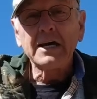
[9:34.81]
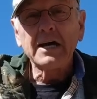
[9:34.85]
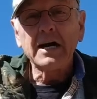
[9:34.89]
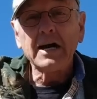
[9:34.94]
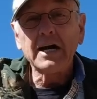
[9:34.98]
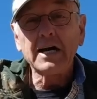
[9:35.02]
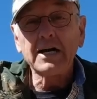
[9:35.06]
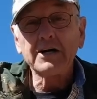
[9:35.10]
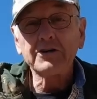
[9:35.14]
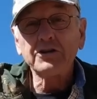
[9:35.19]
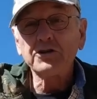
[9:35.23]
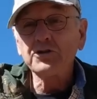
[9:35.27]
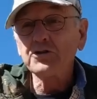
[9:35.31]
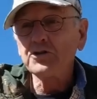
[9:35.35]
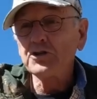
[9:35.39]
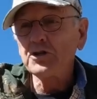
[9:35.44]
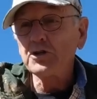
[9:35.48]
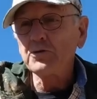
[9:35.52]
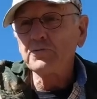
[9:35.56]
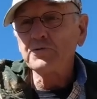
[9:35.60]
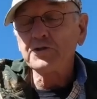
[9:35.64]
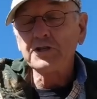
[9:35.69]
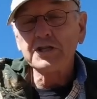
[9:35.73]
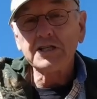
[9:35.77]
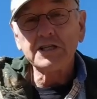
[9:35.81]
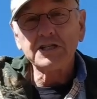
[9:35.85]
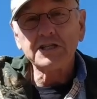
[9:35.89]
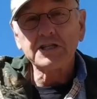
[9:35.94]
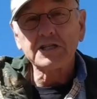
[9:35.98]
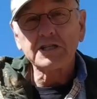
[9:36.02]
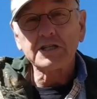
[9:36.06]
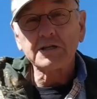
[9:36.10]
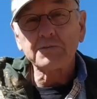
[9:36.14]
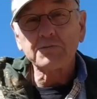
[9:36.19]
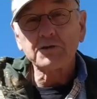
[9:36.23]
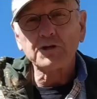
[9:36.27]
YouTube sees
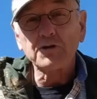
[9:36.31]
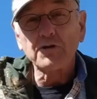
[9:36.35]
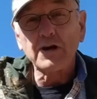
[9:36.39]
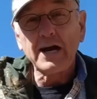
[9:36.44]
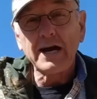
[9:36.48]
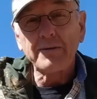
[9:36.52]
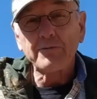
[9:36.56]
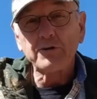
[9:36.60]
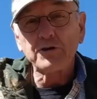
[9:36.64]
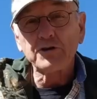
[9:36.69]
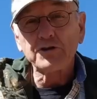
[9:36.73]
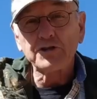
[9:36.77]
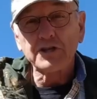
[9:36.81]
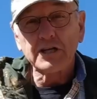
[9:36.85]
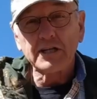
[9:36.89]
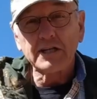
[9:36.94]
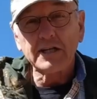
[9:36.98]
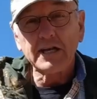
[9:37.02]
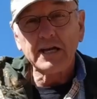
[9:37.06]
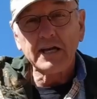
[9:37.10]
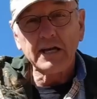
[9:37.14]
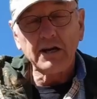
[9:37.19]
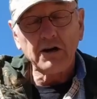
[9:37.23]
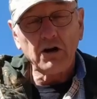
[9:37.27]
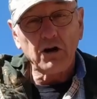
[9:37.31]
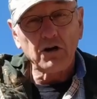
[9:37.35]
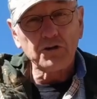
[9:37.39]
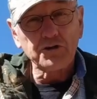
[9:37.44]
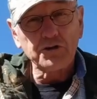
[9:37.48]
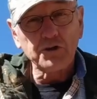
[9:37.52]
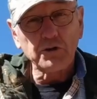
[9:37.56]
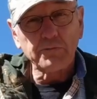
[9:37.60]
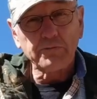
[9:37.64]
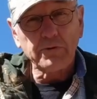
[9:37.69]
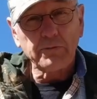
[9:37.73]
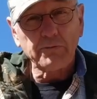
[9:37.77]
the subscribers and they
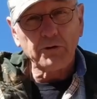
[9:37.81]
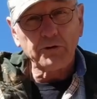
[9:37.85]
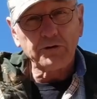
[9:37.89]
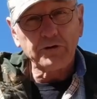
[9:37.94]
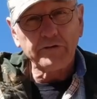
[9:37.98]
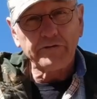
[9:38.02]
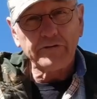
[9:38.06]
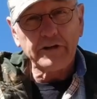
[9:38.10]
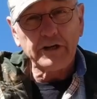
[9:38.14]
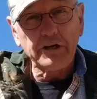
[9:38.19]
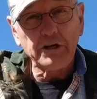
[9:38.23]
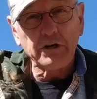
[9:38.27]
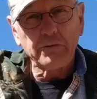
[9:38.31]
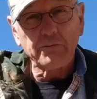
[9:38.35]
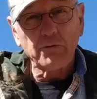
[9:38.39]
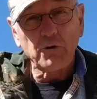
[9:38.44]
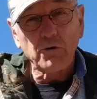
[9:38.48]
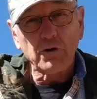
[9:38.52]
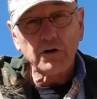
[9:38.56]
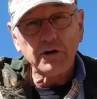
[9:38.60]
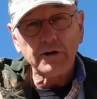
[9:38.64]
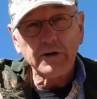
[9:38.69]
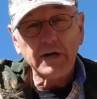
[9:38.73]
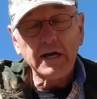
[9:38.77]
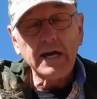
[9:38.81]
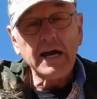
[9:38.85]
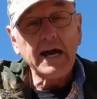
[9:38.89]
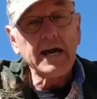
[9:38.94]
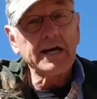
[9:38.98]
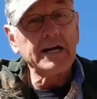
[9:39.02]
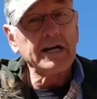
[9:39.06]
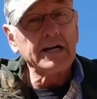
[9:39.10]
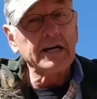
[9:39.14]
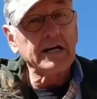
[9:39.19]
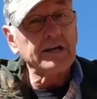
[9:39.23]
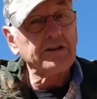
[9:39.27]
also promote the video more.
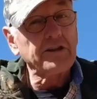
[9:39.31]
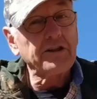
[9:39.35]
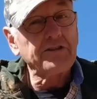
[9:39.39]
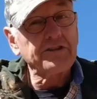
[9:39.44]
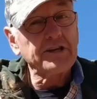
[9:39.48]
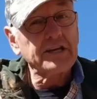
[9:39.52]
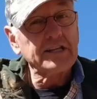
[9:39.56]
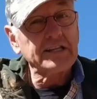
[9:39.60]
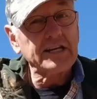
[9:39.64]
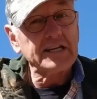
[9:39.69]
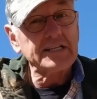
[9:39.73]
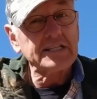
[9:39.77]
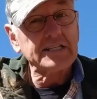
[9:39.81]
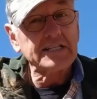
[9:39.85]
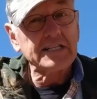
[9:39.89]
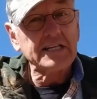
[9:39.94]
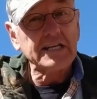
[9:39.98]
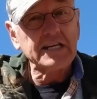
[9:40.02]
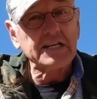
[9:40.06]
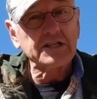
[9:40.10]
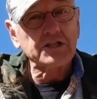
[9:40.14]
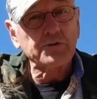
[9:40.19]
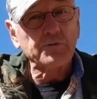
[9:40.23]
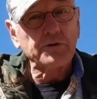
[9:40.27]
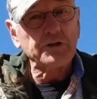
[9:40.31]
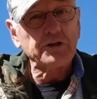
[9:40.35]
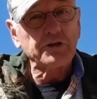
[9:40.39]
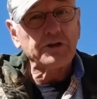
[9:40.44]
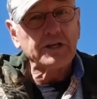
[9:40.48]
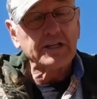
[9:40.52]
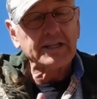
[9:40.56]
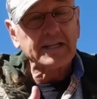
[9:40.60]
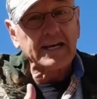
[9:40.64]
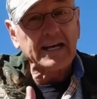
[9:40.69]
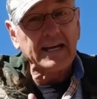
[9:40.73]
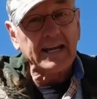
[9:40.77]
And another thing they see is when you
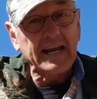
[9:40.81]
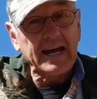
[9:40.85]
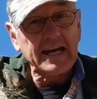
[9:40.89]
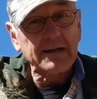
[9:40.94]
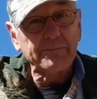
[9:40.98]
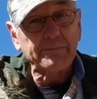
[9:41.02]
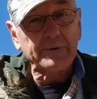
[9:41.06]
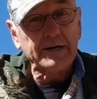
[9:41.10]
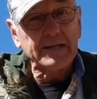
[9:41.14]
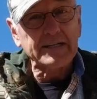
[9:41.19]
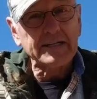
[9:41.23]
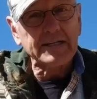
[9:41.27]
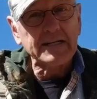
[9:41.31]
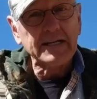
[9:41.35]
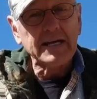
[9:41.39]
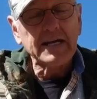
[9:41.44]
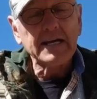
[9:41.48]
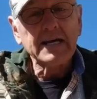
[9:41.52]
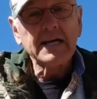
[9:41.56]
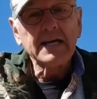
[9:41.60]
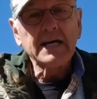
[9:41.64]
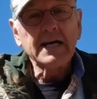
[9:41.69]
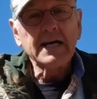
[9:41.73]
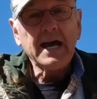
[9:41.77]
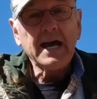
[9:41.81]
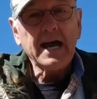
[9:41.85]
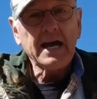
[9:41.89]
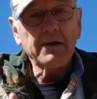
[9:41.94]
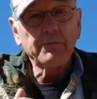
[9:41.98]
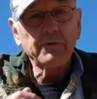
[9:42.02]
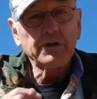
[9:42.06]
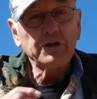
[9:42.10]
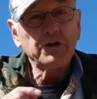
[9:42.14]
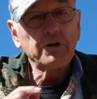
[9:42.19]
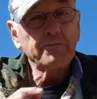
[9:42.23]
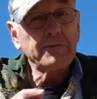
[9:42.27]
hit that like button
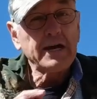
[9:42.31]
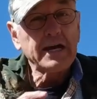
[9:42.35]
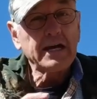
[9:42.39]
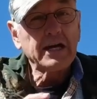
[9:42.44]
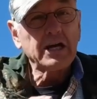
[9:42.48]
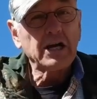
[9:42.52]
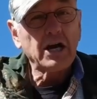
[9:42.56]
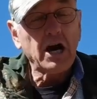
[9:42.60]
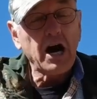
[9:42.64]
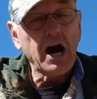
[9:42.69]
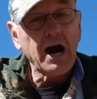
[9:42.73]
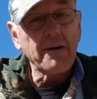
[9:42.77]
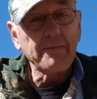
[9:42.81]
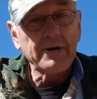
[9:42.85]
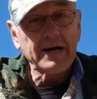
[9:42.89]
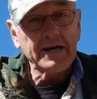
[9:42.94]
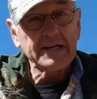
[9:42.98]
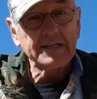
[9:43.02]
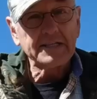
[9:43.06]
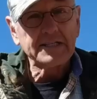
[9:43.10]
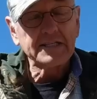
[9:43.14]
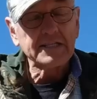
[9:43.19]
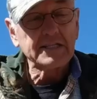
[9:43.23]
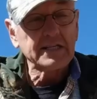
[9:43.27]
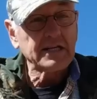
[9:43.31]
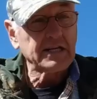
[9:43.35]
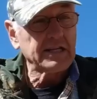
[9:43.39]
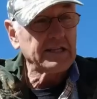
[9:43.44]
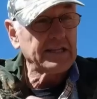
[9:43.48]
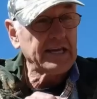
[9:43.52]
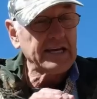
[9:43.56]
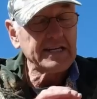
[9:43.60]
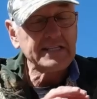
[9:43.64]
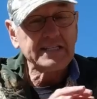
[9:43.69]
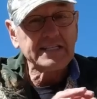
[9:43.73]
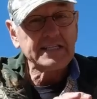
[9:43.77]
and when you make comments,
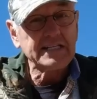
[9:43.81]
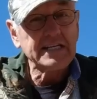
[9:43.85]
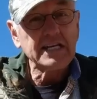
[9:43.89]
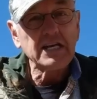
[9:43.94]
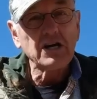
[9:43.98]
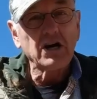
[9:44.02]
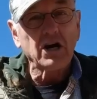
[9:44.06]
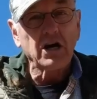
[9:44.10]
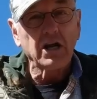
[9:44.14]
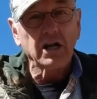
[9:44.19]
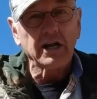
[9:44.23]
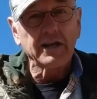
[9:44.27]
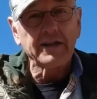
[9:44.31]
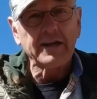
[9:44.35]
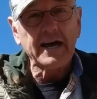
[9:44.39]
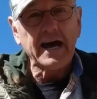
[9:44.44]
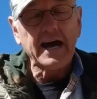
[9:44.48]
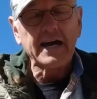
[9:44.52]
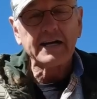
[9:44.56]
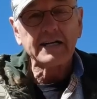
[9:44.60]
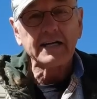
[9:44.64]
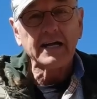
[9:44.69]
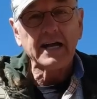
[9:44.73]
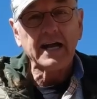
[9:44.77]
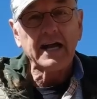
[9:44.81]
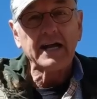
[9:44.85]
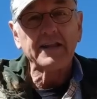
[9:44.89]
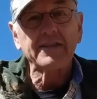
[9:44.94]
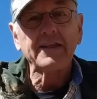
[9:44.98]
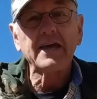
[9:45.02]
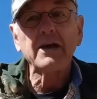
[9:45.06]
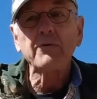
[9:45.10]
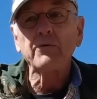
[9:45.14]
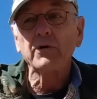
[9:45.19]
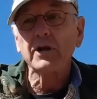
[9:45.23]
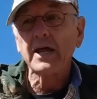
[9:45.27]
they see all of that
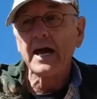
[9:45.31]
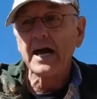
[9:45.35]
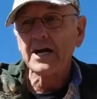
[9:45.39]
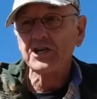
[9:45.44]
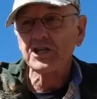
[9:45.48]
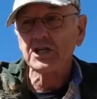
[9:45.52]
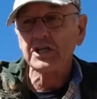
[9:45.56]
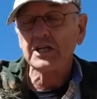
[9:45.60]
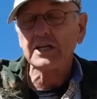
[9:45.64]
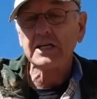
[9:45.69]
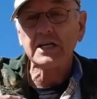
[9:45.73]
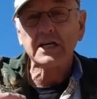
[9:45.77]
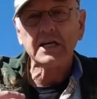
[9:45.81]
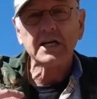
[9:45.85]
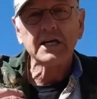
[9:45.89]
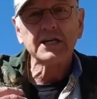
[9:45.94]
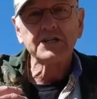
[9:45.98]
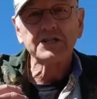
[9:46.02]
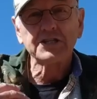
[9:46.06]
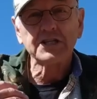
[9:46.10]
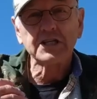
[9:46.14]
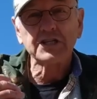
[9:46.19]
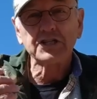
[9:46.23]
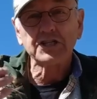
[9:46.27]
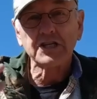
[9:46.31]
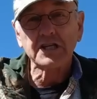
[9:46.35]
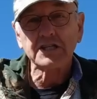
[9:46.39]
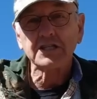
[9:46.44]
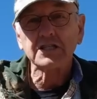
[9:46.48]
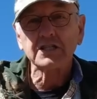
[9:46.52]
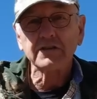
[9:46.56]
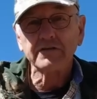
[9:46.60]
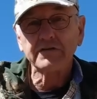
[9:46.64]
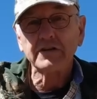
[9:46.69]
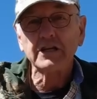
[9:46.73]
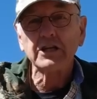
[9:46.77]
and they will actually
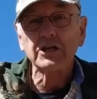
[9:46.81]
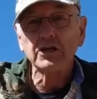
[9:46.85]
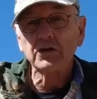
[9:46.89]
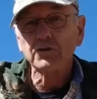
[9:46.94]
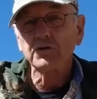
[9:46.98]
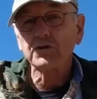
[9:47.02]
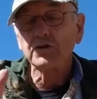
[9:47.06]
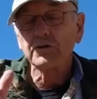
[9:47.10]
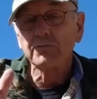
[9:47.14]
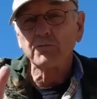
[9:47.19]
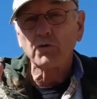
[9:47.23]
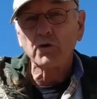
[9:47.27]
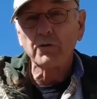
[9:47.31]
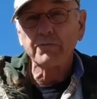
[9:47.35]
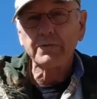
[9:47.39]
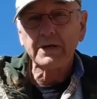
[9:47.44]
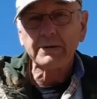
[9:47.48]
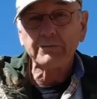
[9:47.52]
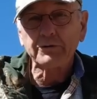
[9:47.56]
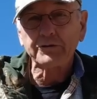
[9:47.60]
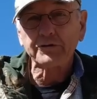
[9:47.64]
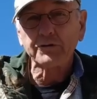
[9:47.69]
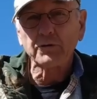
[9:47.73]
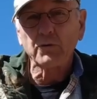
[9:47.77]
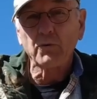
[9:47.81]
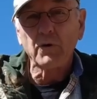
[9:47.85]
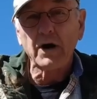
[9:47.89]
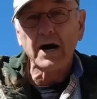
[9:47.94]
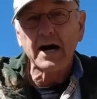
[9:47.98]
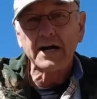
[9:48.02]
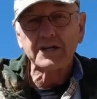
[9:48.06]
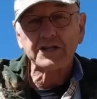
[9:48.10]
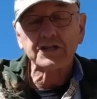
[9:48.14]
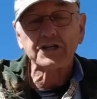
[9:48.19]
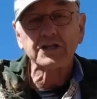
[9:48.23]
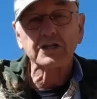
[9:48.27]
suggest the video to more people to
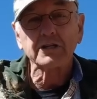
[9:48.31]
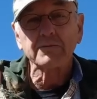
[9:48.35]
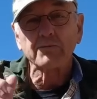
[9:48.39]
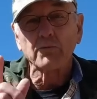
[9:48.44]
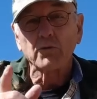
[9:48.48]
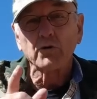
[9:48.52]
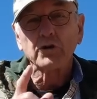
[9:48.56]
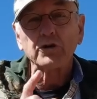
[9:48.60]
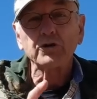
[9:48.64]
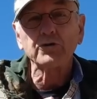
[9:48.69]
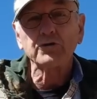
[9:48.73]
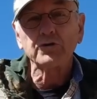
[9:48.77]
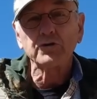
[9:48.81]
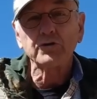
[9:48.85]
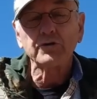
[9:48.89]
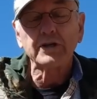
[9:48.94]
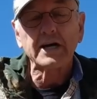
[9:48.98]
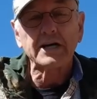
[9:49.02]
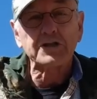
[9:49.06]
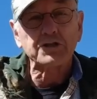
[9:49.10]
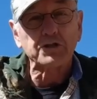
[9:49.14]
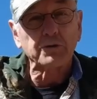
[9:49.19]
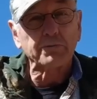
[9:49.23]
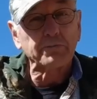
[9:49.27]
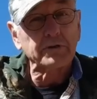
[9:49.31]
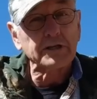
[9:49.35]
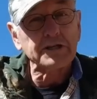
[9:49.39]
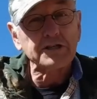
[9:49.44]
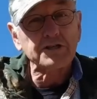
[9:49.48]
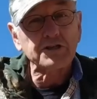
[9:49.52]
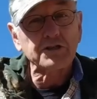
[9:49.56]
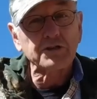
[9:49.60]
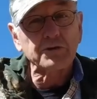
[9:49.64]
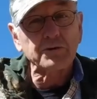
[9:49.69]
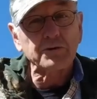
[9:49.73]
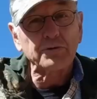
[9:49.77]
watch the more you do that. So
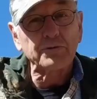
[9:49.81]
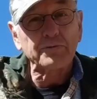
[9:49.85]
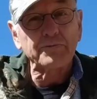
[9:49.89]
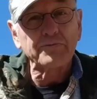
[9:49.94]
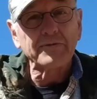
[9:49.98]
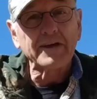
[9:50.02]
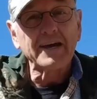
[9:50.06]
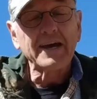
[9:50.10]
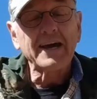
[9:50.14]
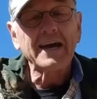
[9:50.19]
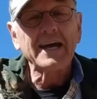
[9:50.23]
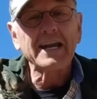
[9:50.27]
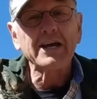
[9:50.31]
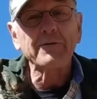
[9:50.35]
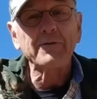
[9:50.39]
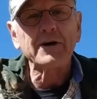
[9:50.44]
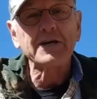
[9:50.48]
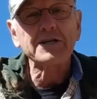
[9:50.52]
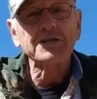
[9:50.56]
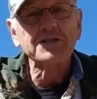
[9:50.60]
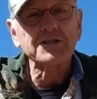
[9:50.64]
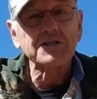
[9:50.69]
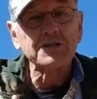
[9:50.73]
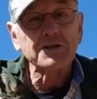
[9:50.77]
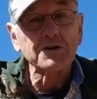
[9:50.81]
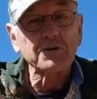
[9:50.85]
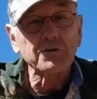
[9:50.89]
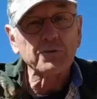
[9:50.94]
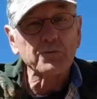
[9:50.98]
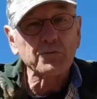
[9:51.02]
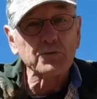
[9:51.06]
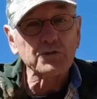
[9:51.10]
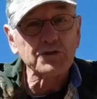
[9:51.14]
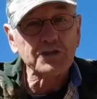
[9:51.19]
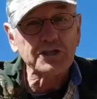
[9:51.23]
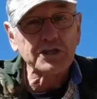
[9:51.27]
please do. Anyways,
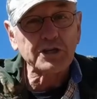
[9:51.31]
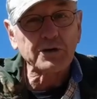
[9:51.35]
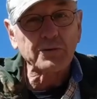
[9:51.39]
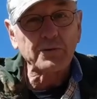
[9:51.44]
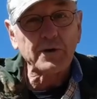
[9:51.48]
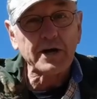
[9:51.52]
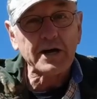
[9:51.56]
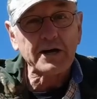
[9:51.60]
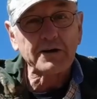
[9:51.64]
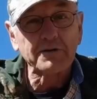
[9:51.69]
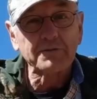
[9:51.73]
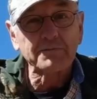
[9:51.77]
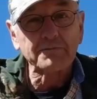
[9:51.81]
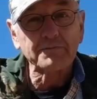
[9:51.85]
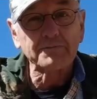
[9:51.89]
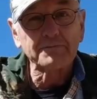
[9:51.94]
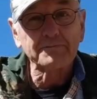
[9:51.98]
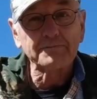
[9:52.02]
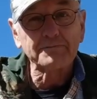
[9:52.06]
we'll see you around.